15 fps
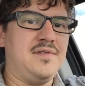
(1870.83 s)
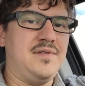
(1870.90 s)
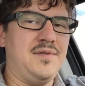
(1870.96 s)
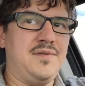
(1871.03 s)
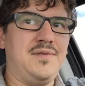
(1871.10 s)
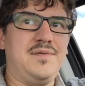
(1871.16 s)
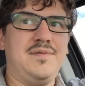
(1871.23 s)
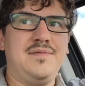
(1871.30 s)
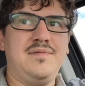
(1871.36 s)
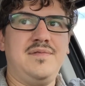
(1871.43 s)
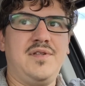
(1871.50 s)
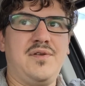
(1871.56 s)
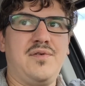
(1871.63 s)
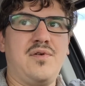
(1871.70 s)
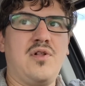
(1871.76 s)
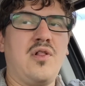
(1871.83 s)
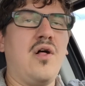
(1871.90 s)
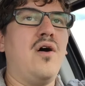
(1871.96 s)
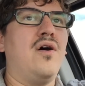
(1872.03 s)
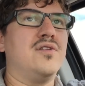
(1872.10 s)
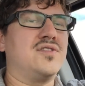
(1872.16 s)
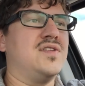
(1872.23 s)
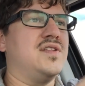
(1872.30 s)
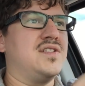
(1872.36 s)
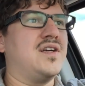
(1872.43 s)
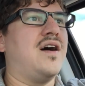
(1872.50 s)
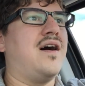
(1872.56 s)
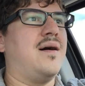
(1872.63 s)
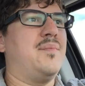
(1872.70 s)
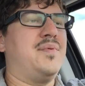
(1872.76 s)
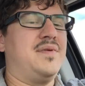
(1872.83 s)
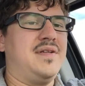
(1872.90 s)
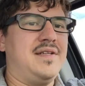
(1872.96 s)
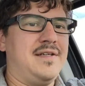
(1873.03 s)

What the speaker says: who, you know, claw to the top.